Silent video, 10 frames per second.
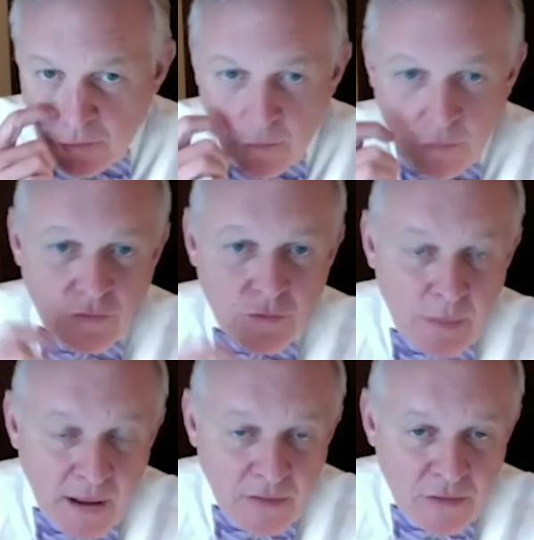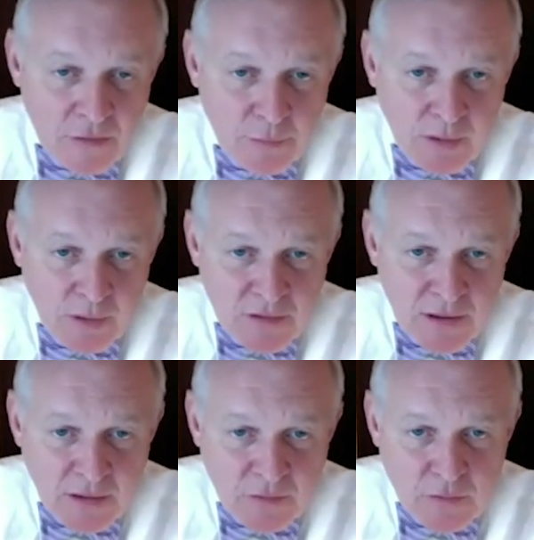HER2-positive breast
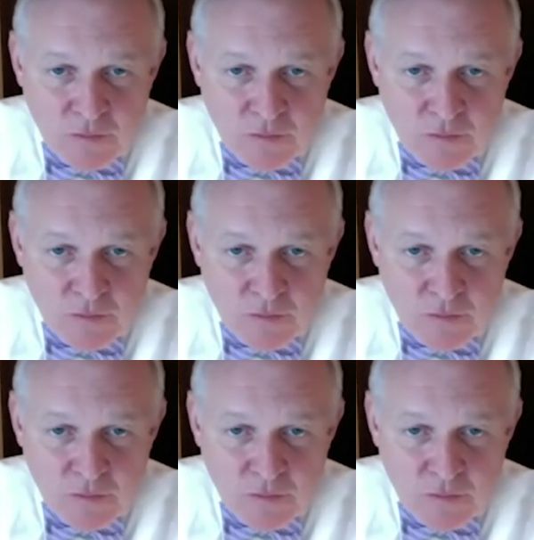cancer,